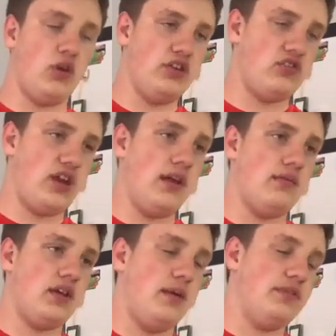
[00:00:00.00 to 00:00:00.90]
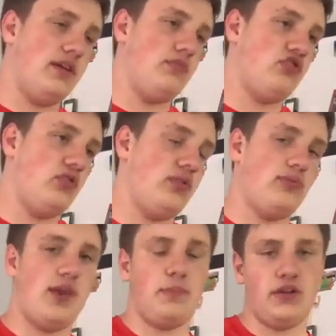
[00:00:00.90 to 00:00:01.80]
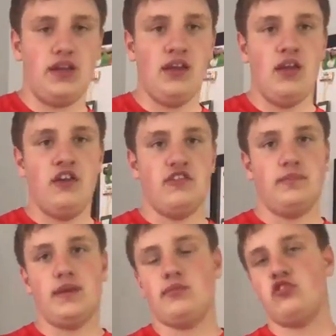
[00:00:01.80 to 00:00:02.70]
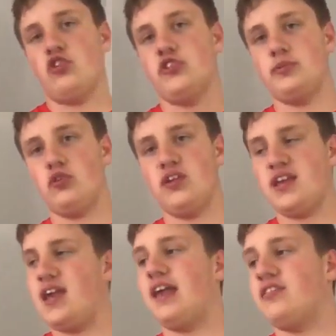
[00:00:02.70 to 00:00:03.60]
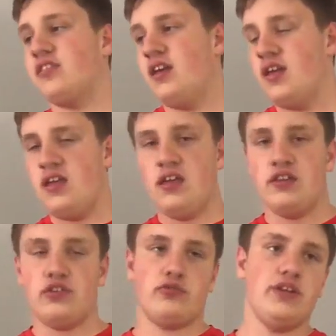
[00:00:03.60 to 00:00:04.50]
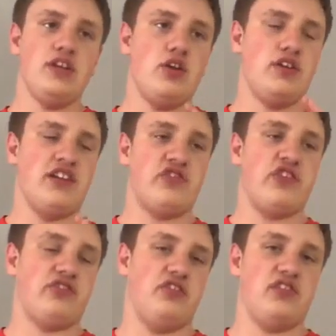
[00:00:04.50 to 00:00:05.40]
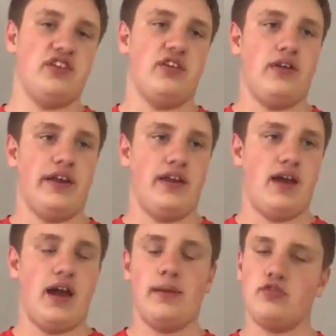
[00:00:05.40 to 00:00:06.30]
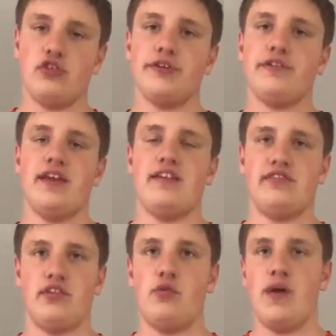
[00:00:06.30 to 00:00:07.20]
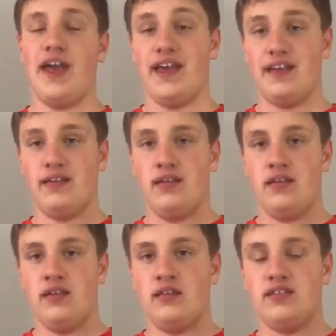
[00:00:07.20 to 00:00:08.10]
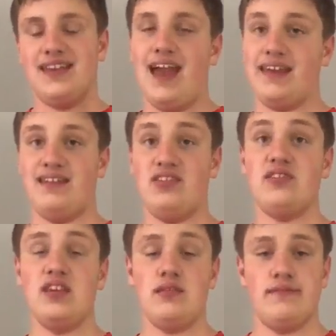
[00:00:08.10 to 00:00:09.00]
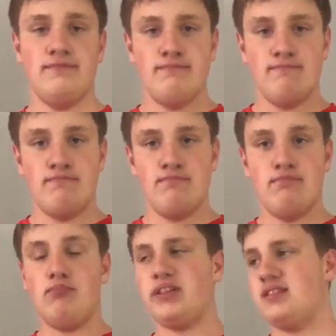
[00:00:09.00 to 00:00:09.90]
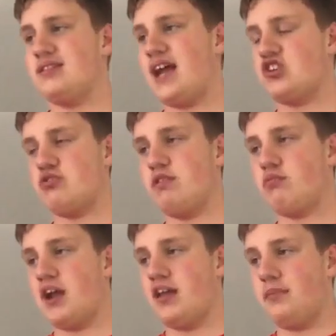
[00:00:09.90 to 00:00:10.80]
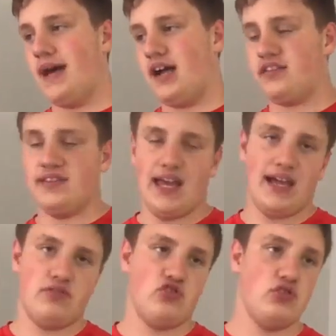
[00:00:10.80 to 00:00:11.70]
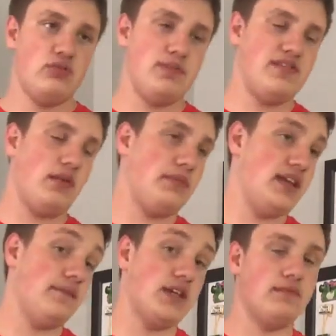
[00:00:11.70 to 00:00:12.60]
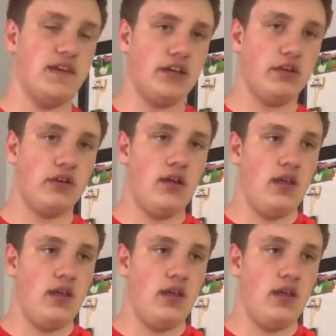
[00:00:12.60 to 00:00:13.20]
One time, couple times it shows up separately. Sometimes it shows up with only the case. There's really no consistency to it. I'm sure there is a way to get it consistent, but that should be right out of the box. That shouldn't be something you have to configure.